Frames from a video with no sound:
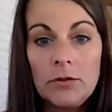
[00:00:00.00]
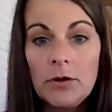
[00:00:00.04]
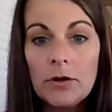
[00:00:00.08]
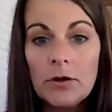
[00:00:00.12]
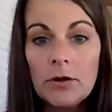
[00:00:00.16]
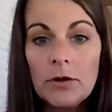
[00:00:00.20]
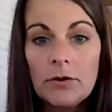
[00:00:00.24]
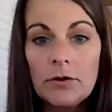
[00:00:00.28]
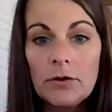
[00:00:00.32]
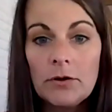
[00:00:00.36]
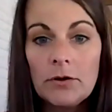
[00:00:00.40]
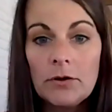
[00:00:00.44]

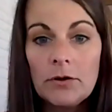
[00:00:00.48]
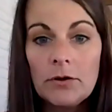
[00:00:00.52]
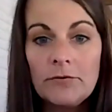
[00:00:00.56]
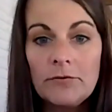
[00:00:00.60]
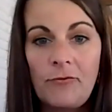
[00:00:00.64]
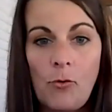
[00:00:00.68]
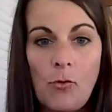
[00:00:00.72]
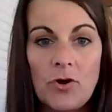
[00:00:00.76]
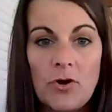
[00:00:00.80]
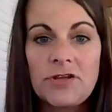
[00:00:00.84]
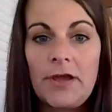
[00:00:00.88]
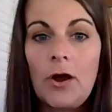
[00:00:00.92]
that you want
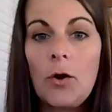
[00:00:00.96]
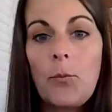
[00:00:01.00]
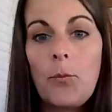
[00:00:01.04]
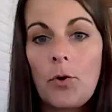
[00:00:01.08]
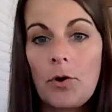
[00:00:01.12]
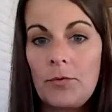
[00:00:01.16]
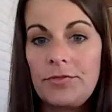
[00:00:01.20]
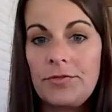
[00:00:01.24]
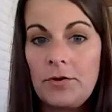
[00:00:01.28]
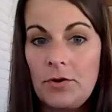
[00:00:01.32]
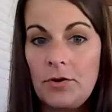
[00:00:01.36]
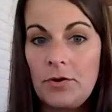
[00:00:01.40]
to look
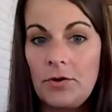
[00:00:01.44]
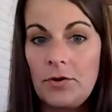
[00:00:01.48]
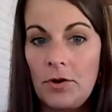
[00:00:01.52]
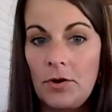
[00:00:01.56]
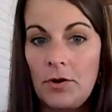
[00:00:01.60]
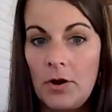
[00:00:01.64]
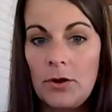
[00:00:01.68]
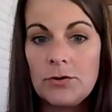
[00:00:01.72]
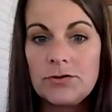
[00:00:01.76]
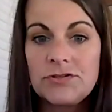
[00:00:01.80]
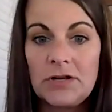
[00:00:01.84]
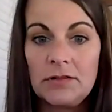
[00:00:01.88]
for to
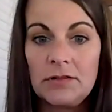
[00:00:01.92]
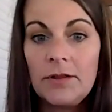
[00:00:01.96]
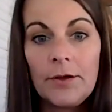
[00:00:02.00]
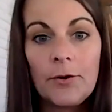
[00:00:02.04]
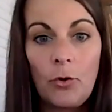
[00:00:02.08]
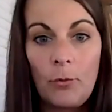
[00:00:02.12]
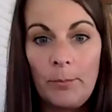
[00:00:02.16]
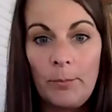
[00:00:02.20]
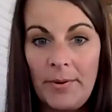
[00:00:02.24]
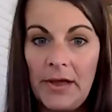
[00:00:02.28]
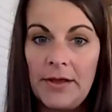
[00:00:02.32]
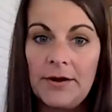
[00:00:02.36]
help work with
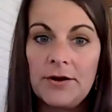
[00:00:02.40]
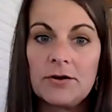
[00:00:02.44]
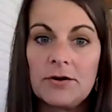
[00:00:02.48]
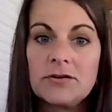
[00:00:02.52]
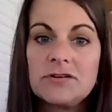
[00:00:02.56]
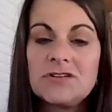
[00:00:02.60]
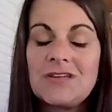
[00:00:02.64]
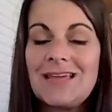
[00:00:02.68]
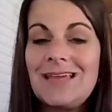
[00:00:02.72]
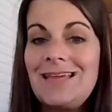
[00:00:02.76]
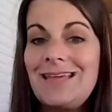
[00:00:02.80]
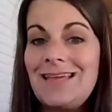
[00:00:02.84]
your host a
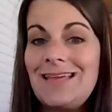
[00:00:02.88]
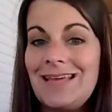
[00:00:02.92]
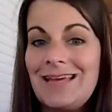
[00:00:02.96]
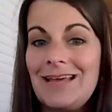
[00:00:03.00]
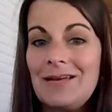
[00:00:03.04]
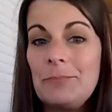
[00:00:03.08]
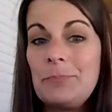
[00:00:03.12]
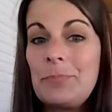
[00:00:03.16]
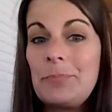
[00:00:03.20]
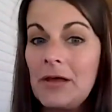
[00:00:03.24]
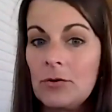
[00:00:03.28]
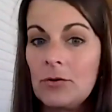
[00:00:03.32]
little
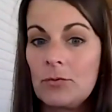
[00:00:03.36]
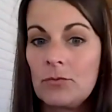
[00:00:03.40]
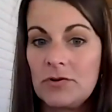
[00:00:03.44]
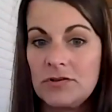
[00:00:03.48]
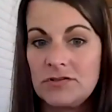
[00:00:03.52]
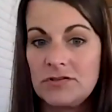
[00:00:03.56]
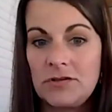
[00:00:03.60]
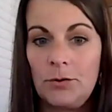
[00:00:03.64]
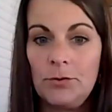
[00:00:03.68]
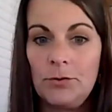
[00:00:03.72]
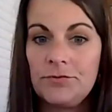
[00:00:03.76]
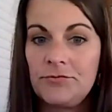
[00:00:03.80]
better to
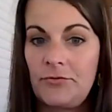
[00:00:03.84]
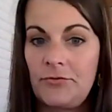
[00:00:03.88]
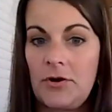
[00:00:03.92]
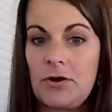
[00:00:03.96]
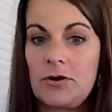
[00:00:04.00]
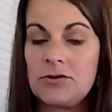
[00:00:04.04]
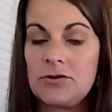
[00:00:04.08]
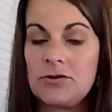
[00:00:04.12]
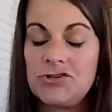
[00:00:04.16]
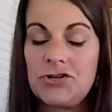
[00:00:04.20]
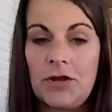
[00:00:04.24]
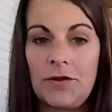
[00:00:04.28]
get
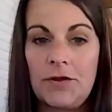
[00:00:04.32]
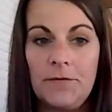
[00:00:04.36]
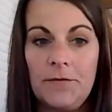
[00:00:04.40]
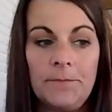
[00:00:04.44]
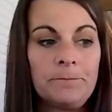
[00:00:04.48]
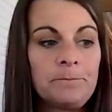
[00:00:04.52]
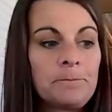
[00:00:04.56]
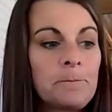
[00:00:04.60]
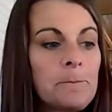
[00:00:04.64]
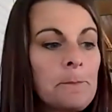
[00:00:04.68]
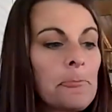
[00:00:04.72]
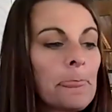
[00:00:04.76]
better
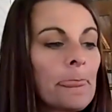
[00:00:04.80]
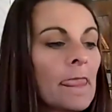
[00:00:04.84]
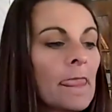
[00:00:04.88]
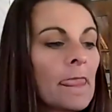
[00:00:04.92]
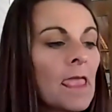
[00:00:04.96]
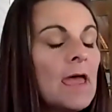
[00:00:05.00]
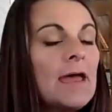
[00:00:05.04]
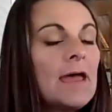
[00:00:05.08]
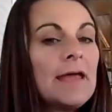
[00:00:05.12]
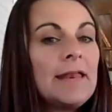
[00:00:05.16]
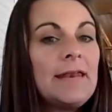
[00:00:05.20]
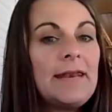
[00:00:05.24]
results for her
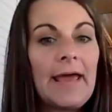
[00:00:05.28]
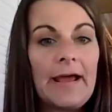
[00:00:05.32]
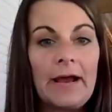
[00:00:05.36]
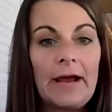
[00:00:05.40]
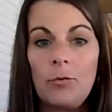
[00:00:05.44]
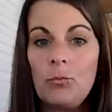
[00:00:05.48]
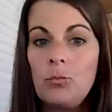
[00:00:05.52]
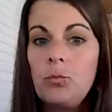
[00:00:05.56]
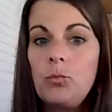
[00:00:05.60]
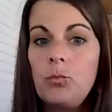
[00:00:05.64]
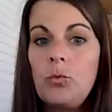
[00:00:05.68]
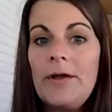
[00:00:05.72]
show.
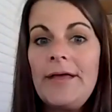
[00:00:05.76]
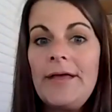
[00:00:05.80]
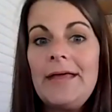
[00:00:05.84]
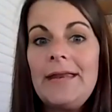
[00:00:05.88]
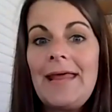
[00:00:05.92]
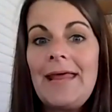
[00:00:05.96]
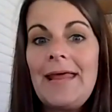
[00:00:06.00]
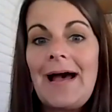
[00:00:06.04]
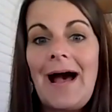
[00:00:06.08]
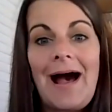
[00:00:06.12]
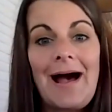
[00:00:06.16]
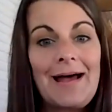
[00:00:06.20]

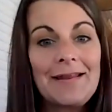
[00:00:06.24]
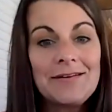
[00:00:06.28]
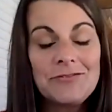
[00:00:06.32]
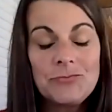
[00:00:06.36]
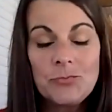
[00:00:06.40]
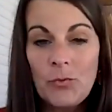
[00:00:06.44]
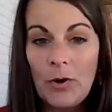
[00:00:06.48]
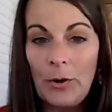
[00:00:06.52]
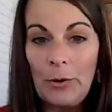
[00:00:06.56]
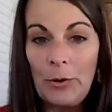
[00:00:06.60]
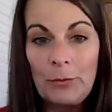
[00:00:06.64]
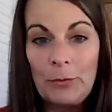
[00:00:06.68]
Now,
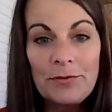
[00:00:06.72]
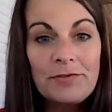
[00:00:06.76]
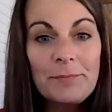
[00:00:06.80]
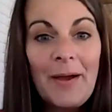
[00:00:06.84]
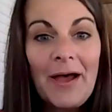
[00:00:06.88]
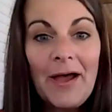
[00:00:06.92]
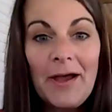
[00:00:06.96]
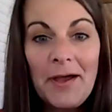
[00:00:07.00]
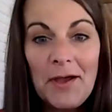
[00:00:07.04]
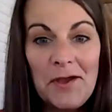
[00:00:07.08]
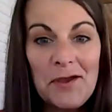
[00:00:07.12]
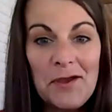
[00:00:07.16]
when
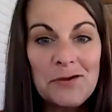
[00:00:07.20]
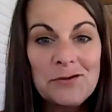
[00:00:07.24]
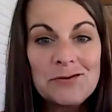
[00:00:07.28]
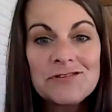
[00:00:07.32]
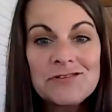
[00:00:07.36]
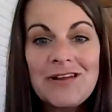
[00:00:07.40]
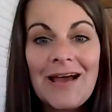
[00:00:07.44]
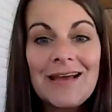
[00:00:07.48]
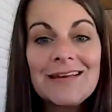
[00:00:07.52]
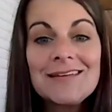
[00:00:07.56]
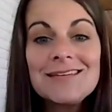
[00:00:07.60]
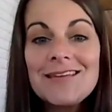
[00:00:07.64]
I
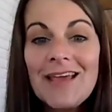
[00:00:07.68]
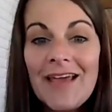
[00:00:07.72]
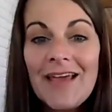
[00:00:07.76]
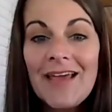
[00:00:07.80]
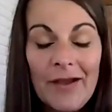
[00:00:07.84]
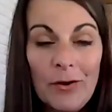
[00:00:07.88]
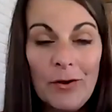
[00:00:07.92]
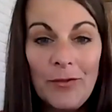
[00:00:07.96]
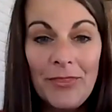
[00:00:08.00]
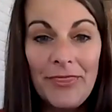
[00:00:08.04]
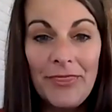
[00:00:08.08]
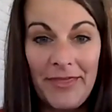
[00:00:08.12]
work with my
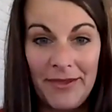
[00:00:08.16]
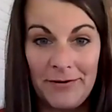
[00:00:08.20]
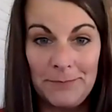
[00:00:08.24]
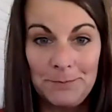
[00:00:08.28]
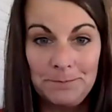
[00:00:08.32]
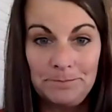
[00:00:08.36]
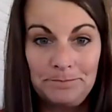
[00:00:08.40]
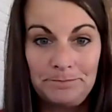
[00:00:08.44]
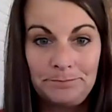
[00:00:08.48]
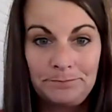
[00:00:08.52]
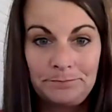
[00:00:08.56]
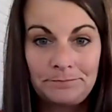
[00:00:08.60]
host,
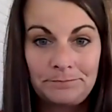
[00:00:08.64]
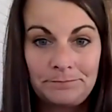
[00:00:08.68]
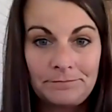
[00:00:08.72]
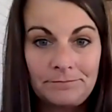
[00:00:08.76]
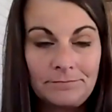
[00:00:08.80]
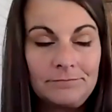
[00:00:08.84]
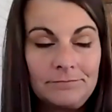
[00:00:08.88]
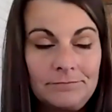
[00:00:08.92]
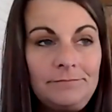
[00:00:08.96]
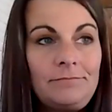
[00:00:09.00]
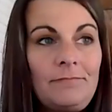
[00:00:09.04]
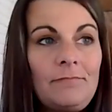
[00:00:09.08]
I tell
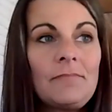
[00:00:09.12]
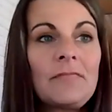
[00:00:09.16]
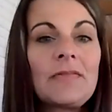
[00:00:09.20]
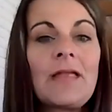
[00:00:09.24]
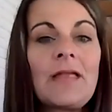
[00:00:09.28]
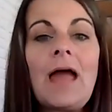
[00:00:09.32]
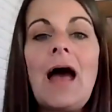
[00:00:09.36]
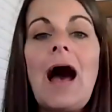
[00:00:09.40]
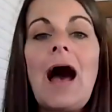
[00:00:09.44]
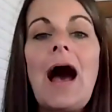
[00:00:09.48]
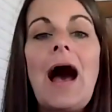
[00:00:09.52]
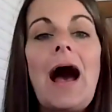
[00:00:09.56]
them,
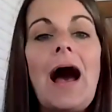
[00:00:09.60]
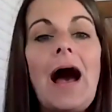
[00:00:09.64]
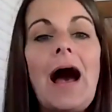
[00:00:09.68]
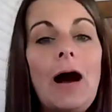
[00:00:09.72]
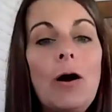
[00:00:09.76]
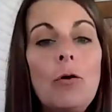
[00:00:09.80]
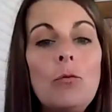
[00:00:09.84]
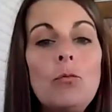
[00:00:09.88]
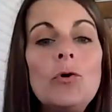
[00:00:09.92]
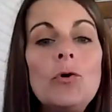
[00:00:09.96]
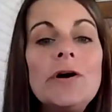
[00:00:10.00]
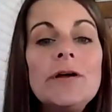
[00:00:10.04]

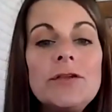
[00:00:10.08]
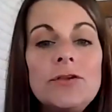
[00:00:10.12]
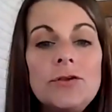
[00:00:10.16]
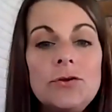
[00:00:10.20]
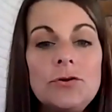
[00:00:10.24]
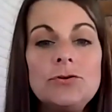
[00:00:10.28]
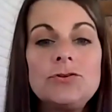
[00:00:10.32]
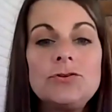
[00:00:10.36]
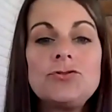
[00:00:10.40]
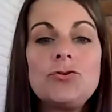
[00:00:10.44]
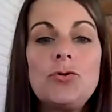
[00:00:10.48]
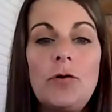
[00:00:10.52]
I
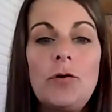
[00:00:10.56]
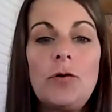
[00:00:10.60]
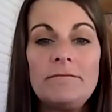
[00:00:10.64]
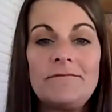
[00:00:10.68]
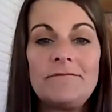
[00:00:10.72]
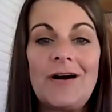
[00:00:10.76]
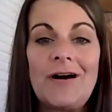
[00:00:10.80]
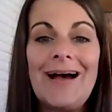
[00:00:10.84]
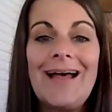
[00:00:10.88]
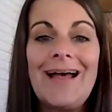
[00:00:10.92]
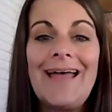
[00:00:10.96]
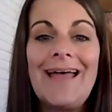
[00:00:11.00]
want you
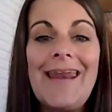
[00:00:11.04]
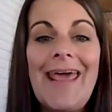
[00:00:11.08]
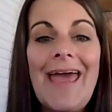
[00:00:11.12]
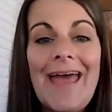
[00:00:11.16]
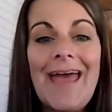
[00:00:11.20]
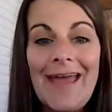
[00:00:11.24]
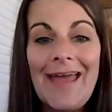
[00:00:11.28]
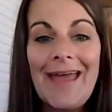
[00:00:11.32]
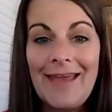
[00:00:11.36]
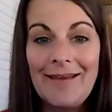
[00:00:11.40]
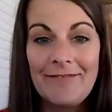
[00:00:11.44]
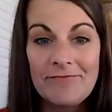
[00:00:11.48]
to
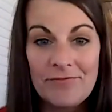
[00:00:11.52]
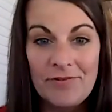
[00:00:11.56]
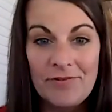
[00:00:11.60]
invite